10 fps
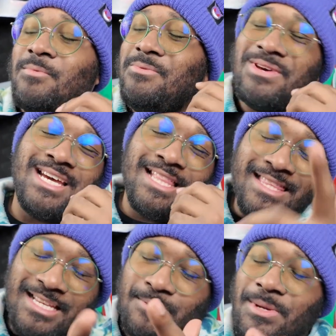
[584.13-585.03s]
we would have at
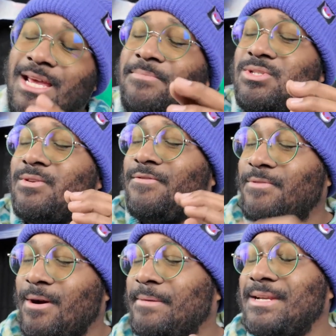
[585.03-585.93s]
least been able to
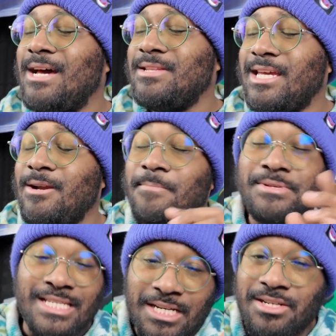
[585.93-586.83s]
farm down the Kyurem,
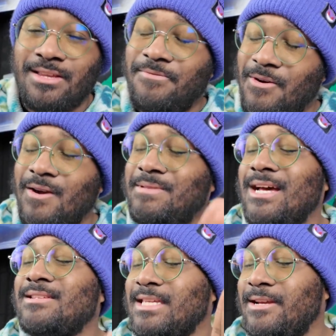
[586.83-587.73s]
potentially farm
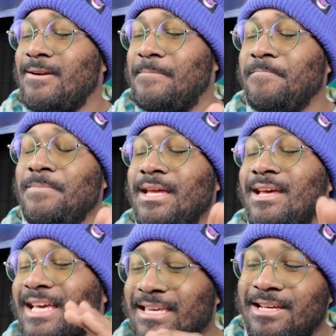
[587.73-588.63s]
down the Kyurem,
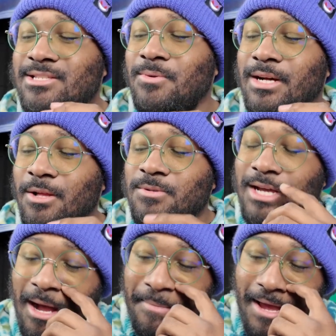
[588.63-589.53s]
and get to a close
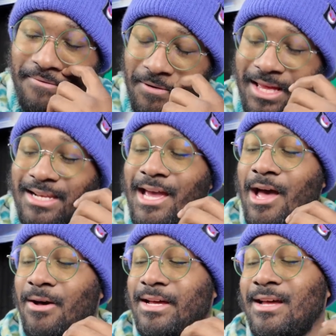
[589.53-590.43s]
combat for that
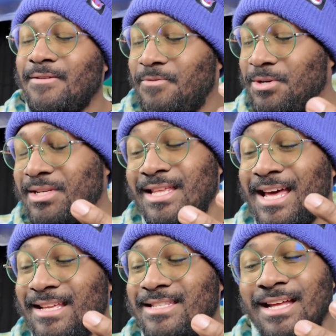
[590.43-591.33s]
Dialga. Unfortunately,
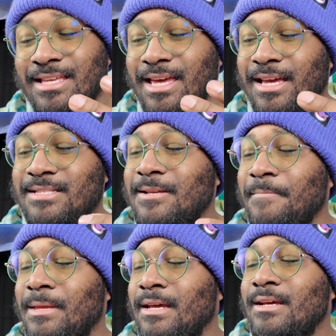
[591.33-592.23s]
that is not the case.
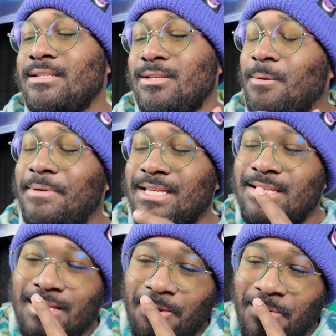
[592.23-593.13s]
So
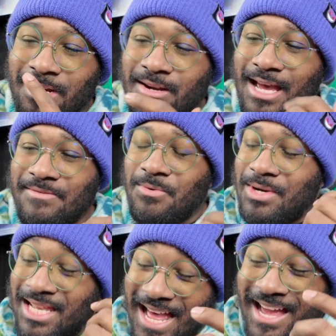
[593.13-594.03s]
basically, we're going to have to
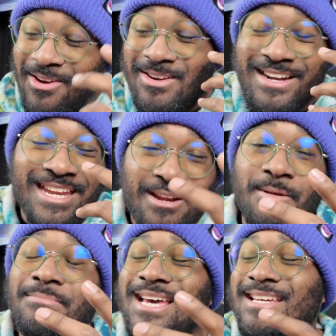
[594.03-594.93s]
rely on our
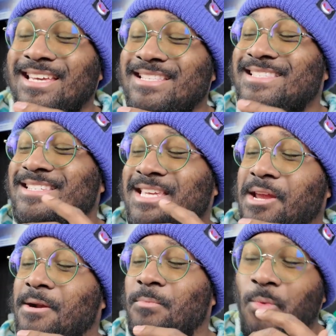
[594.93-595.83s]
Kyurem Black against this
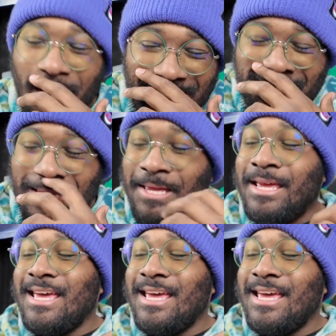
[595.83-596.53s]
Kyurem White.